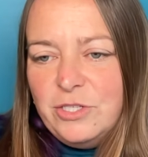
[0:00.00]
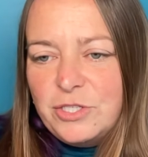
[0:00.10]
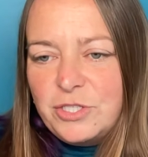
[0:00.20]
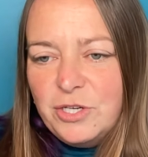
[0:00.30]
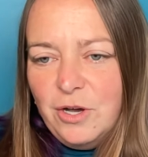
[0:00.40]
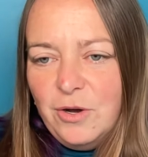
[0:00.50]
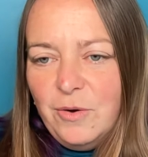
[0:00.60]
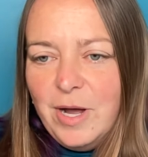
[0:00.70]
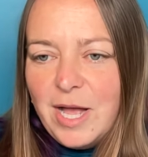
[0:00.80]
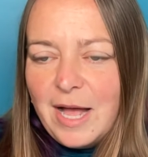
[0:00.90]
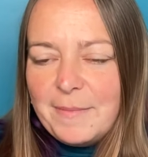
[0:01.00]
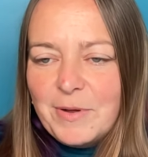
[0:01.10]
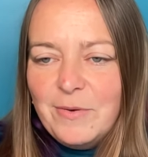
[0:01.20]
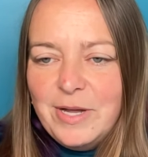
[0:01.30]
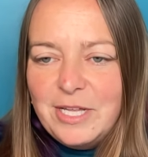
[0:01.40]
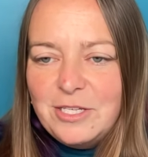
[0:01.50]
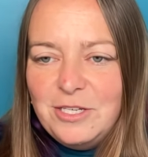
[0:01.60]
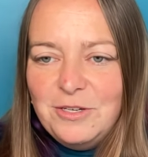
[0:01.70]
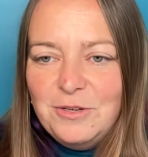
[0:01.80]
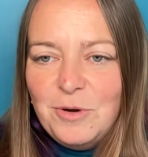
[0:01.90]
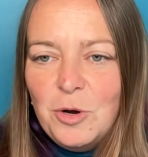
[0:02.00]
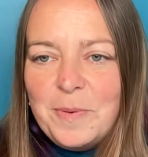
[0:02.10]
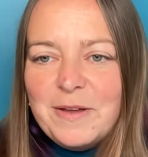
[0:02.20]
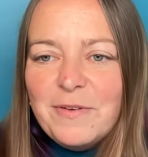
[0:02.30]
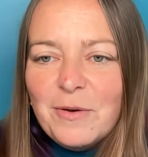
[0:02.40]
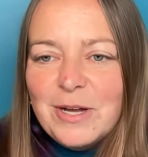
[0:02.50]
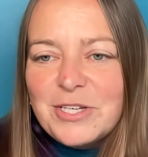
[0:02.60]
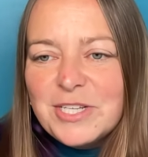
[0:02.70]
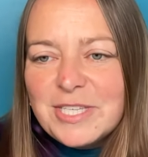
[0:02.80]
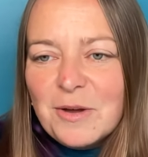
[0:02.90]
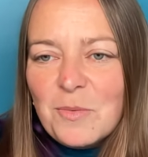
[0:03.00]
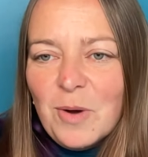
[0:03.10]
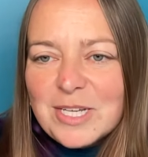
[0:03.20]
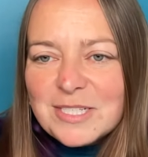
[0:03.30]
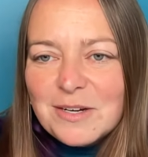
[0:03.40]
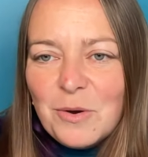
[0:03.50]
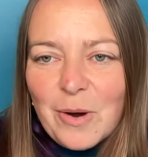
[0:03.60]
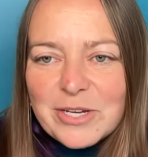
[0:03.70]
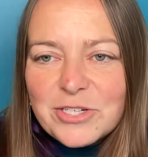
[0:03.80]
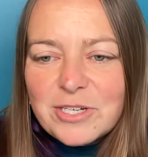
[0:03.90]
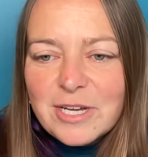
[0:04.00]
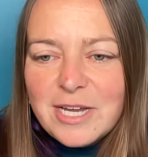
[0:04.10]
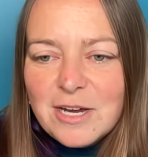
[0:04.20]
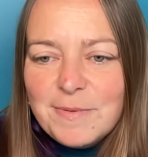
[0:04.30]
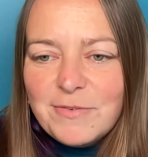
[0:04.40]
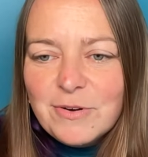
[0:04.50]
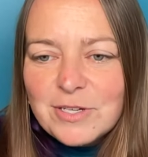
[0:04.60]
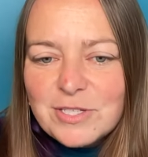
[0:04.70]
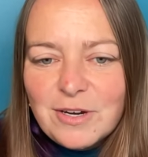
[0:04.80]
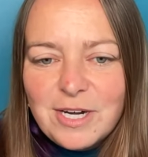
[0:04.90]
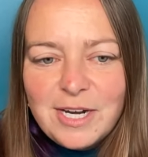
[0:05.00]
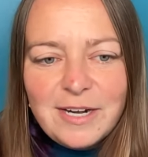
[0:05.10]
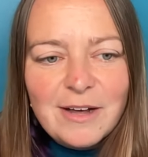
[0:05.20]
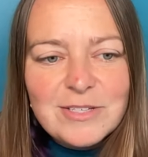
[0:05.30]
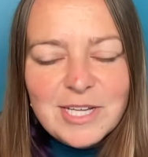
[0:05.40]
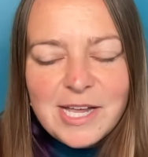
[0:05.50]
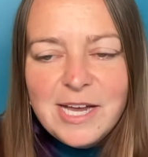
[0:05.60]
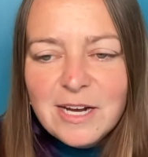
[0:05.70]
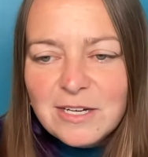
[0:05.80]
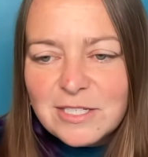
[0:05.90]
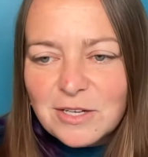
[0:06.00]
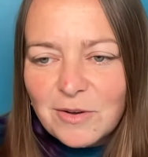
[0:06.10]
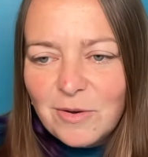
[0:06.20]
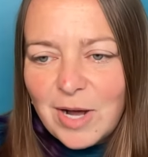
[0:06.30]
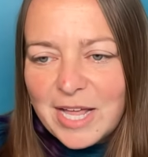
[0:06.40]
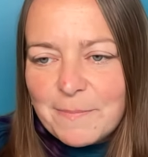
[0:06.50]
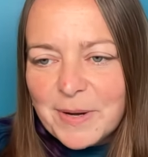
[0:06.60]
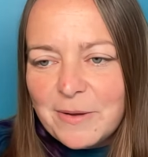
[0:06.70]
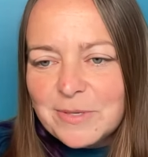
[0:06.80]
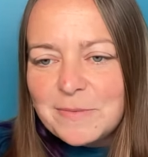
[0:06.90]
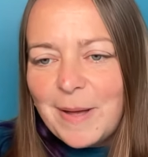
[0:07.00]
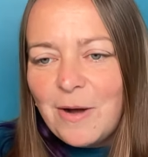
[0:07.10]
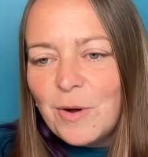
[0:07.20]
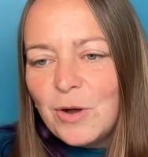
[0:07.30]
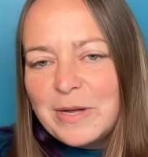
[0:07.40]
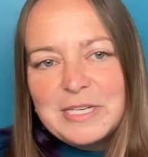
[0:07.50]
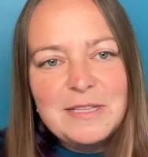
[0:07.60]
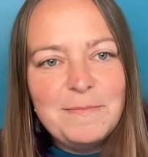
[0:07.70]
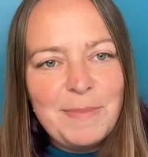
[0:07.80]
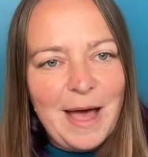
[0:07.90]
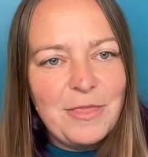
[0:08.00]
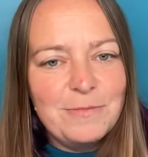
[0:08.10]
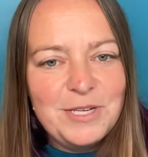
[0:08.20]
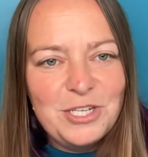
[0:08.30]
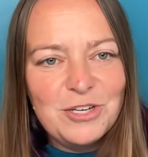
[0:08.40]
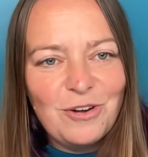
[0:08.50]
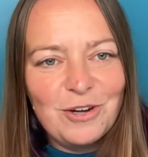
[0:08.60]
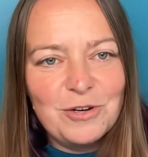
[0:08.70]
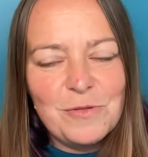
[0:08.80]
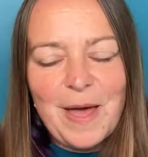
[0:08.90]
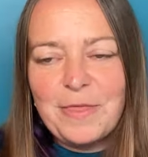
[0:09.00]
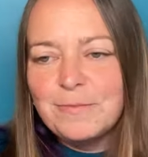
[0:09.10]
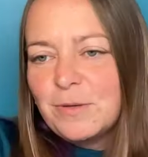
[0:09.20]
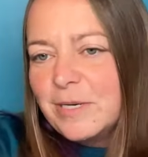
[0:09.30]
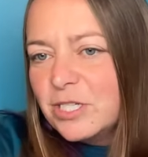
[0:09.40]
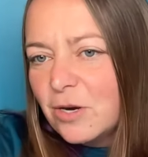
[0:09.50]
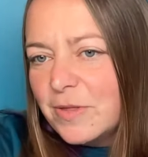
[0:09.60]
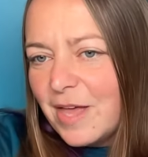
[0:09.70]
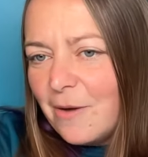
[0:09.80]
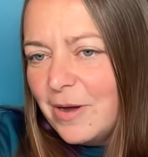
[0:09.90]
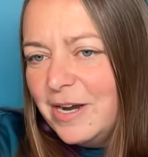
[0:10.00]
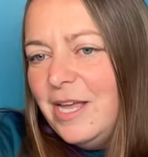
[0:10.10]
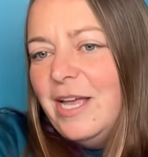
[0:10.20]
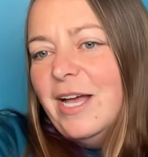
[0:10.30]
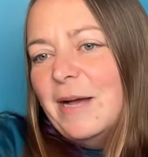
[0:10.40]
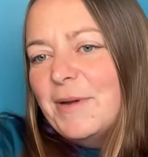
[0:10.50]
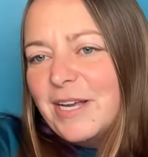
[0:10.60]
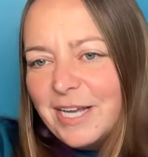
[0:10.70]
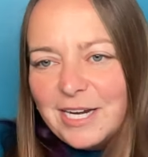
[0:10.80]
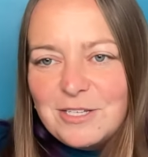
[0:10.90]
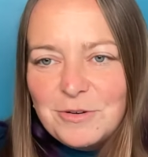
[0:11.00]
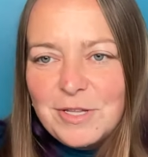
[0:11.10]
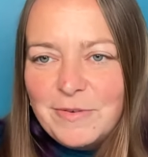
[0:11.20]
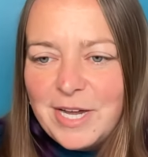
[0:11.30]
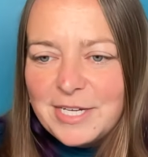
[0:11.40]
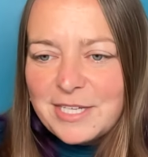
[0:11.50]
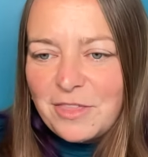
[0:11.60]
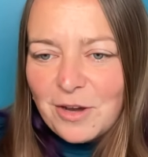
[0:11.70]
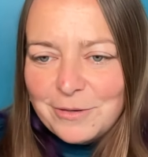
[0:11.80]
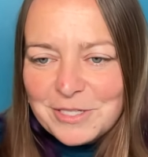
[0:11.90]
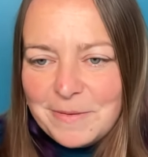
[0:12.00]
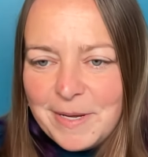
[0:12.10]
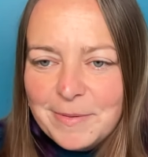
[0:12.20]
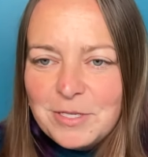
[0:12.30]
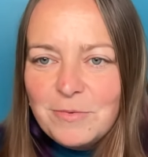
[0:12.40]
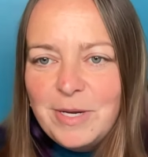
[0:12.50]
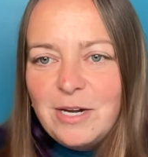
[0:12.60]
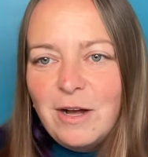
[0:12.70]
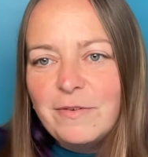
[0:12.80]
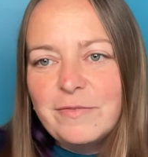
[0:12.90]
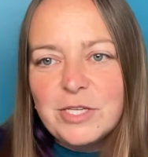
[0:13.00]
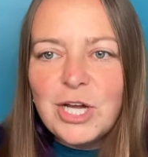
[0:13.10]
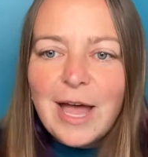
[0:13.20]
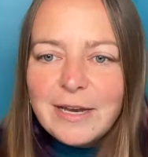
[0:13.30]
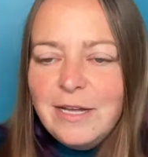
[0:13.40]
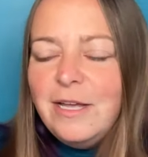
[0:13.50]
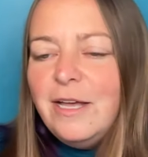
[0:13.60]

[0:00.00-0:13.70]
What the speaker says: So I'm going to open it for questions. There was a question on here before it started, and now it's not here. But it was about going to the bathroom, teaching your dog to go to the bathroom. So I'm gonna start with that one. I'm not gonna get it totally right because I thought I was gonna be able to read it off of the chat.